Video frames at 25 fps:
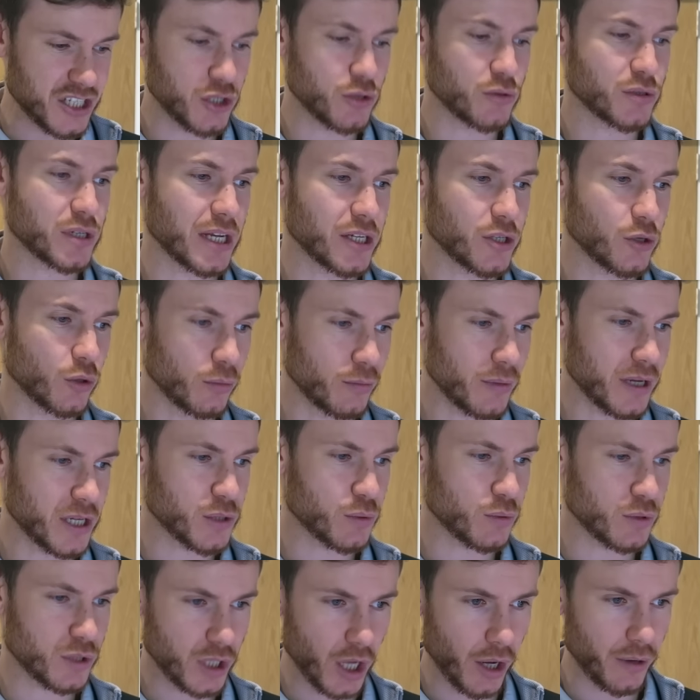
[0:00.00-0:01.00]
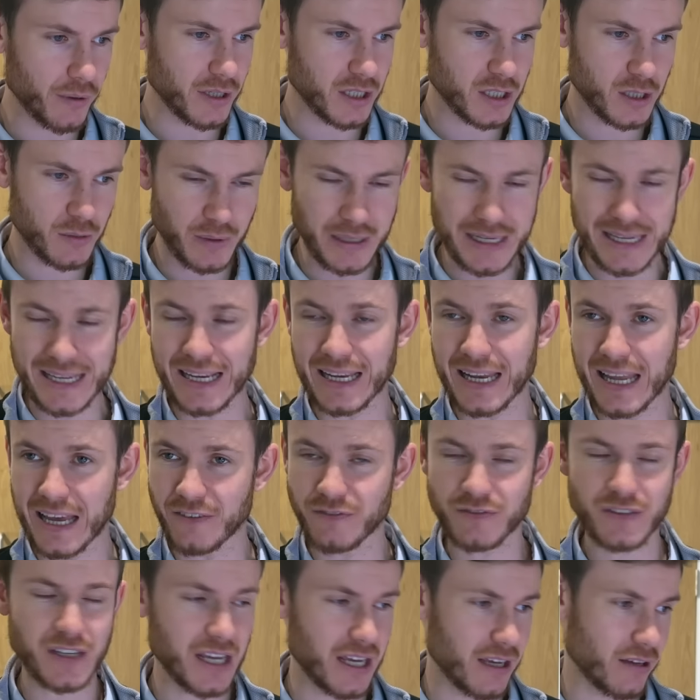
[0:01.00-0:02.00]
you said, your miss was going to be
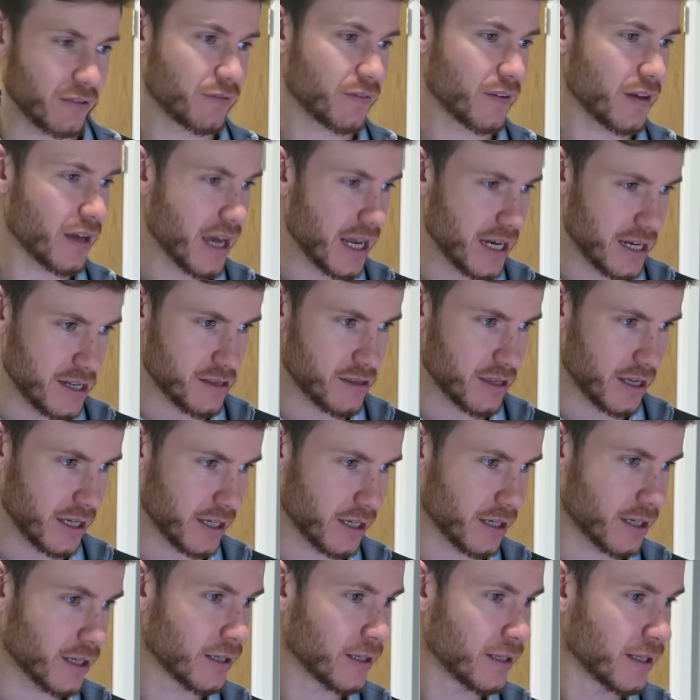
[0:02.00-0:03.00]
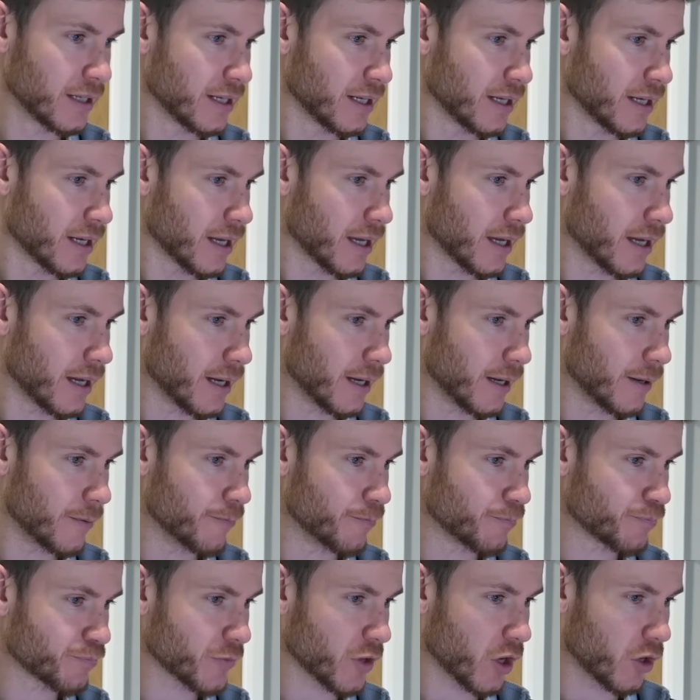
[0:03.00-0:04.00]
left, if anything.
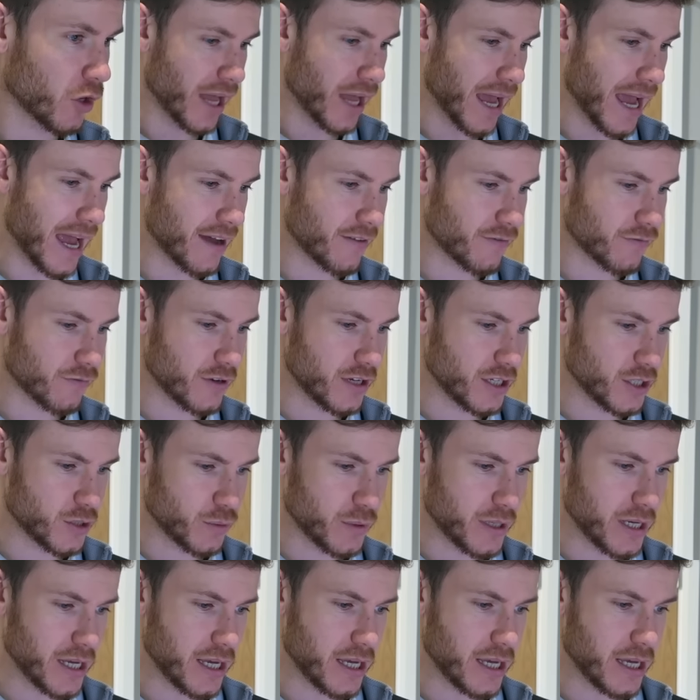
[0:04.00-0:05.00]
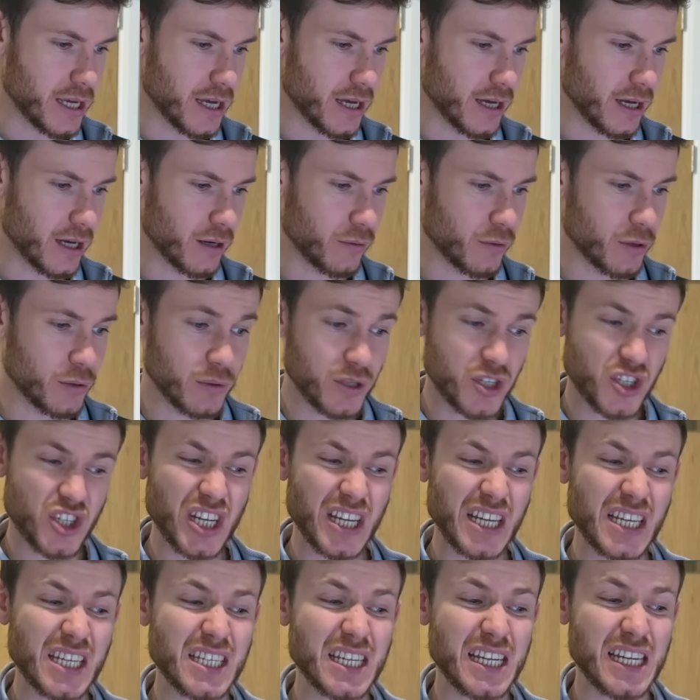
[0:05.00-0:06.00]
On average, we were
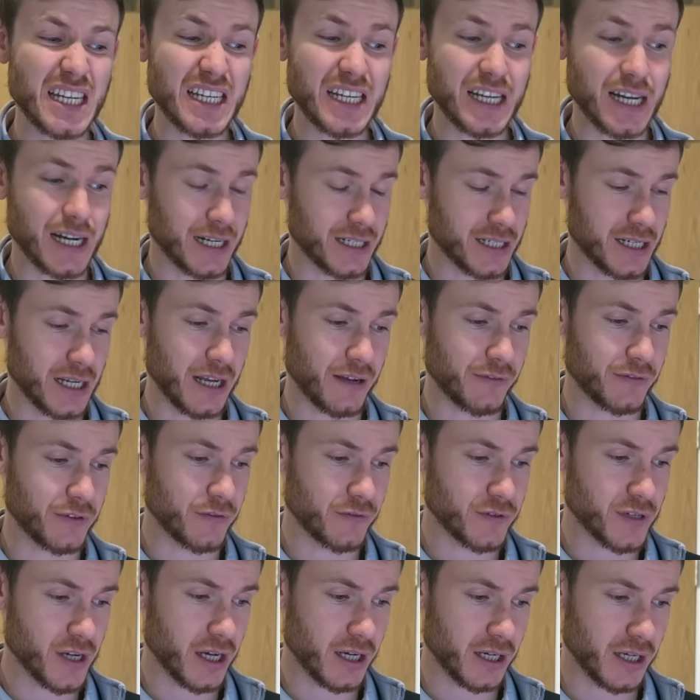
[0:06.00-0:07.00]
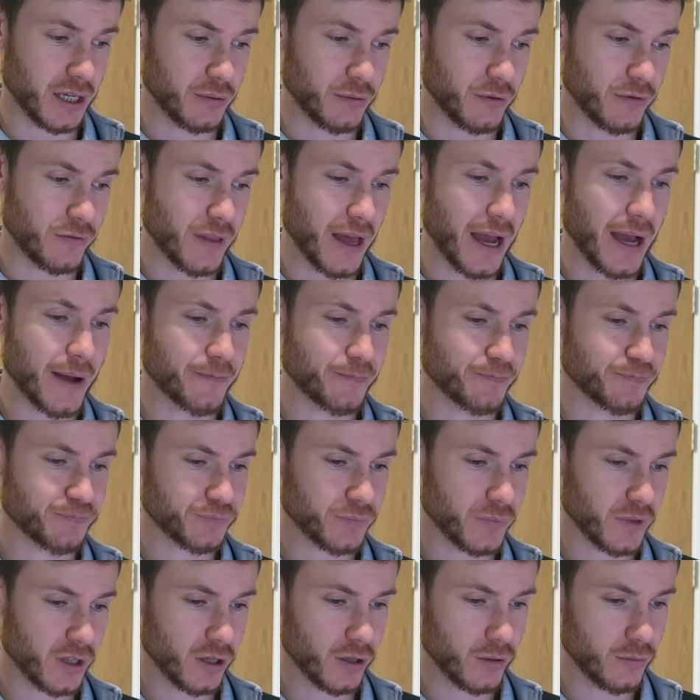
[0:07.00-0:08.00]
16 yards left of target with that,
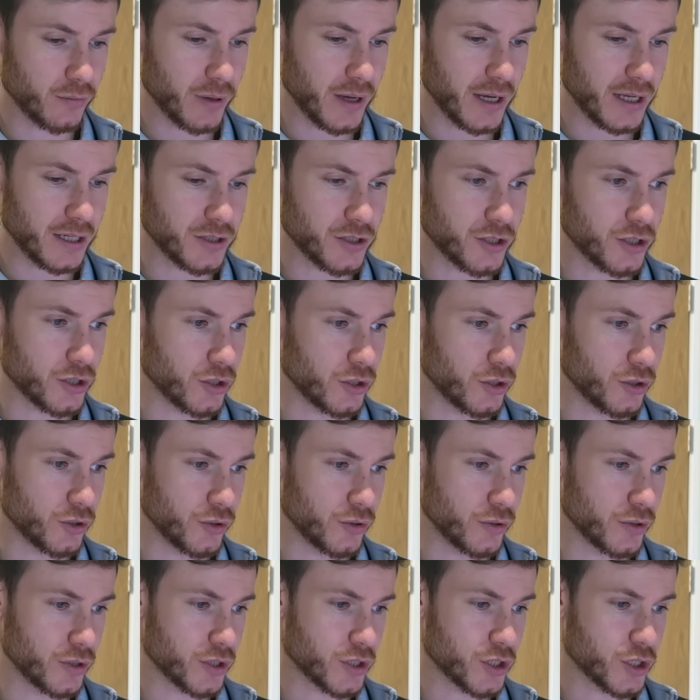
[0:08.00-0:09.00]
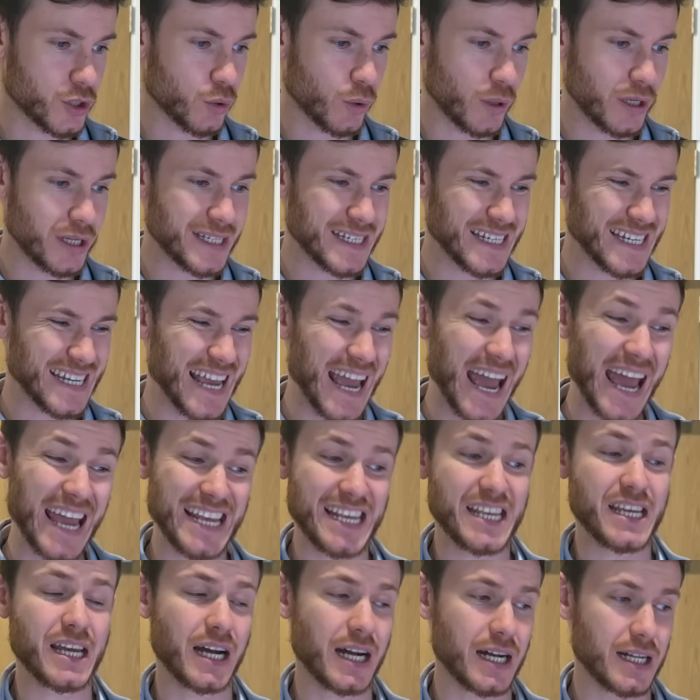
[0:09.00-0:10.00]
compared to
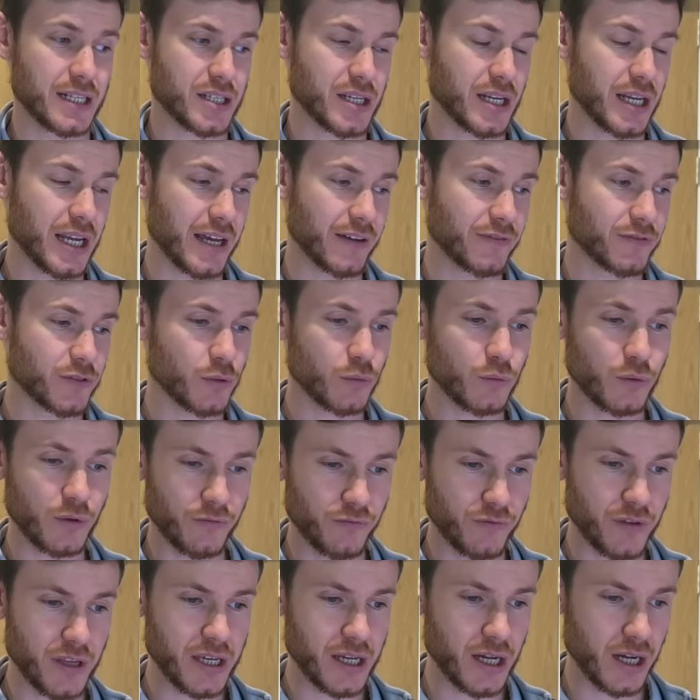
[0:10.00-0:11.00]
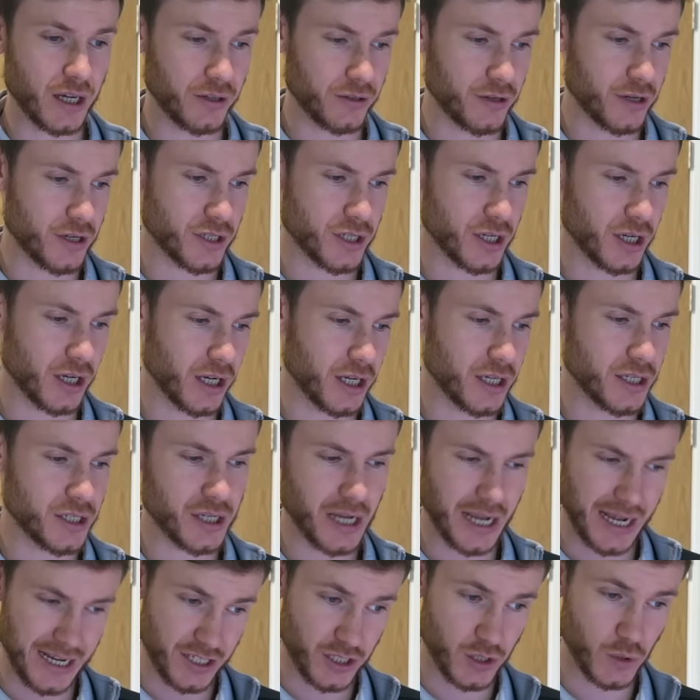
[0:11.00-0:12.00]
28 yards left with the Undersize
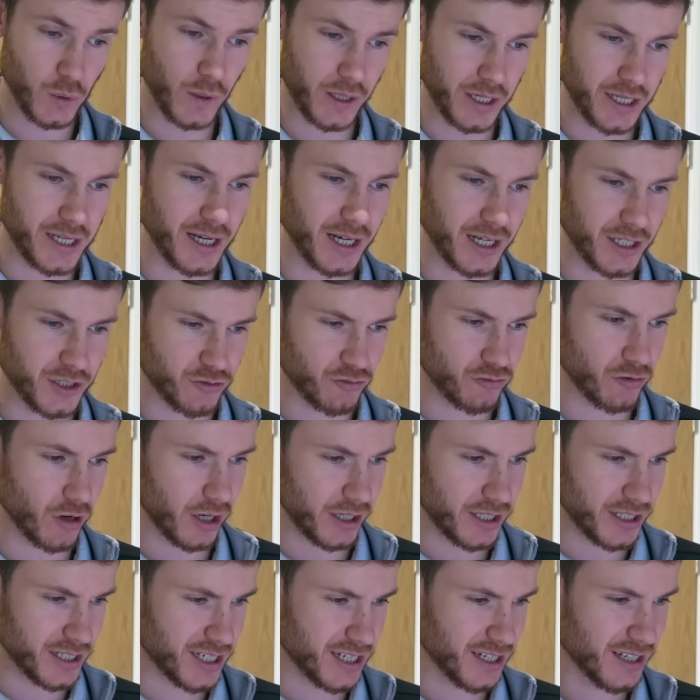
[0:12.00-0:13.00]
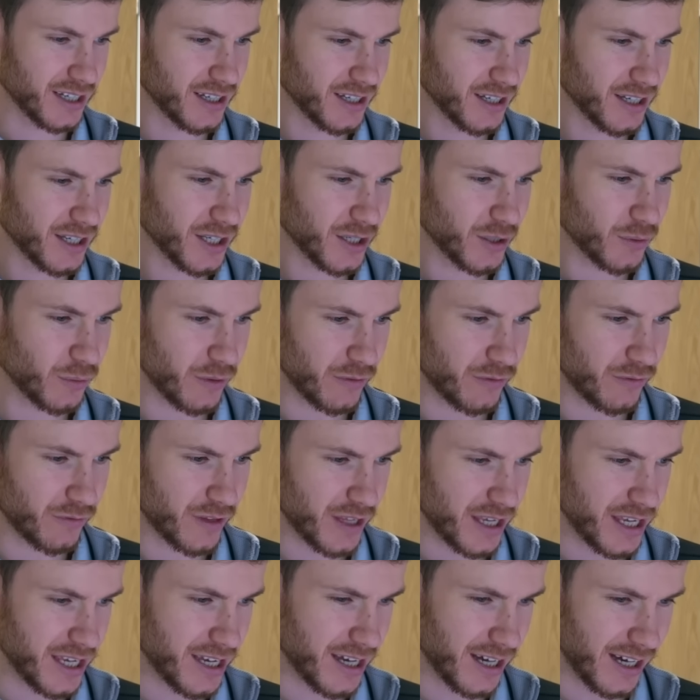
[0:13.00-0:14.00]
and 20 yards right with
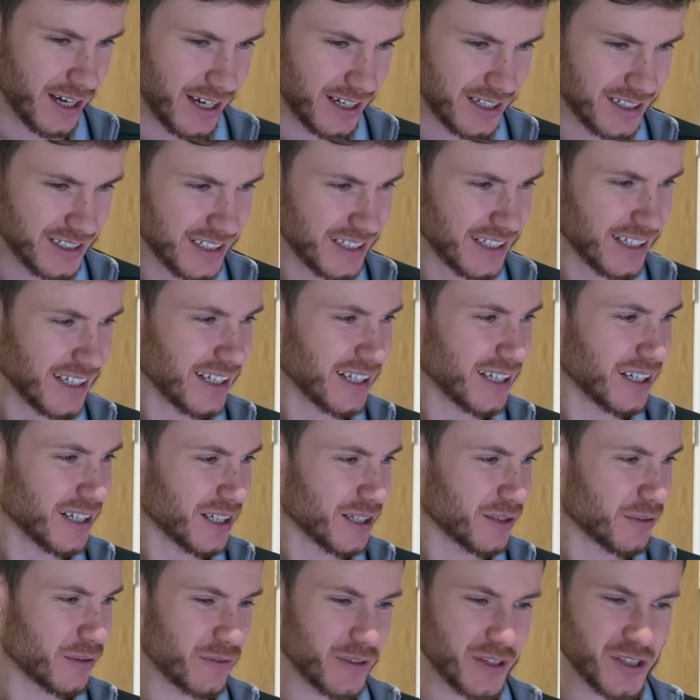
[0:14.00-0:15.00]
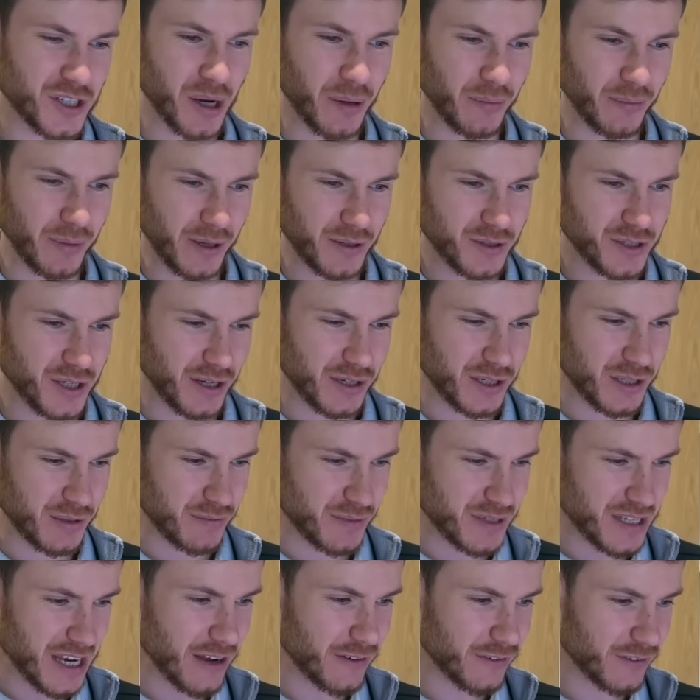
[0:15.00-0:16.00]
the Jumbo. So some
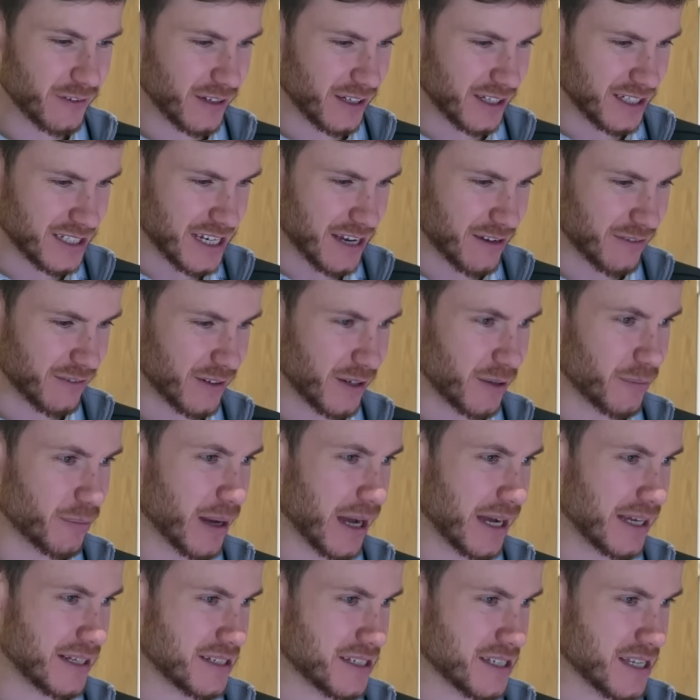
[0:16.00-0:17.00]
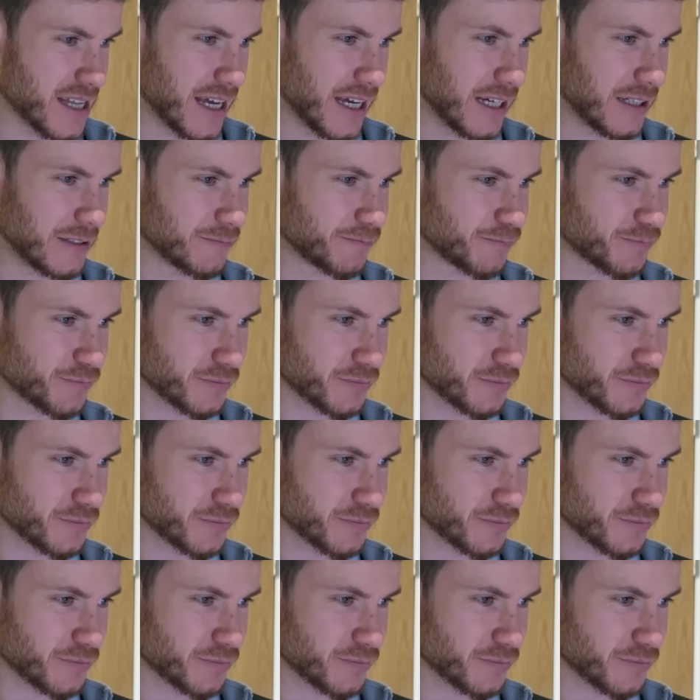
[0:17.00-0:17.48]
definite patterns there.